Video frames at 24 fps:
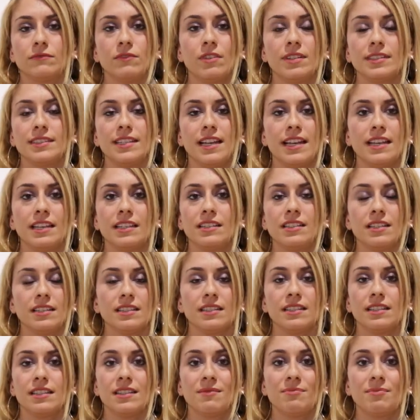one day he
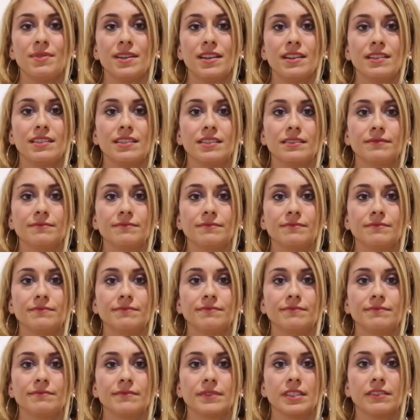just disappeared.
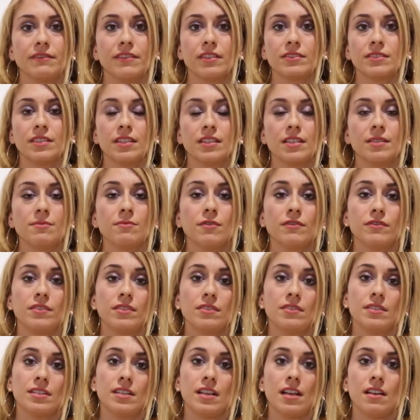I found out he moved
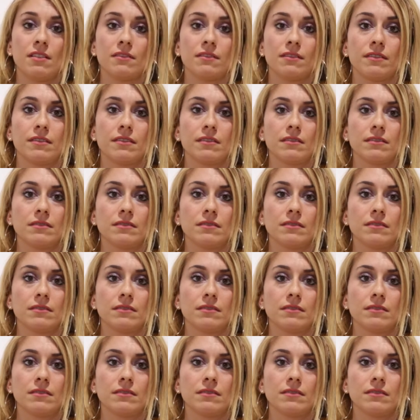into South.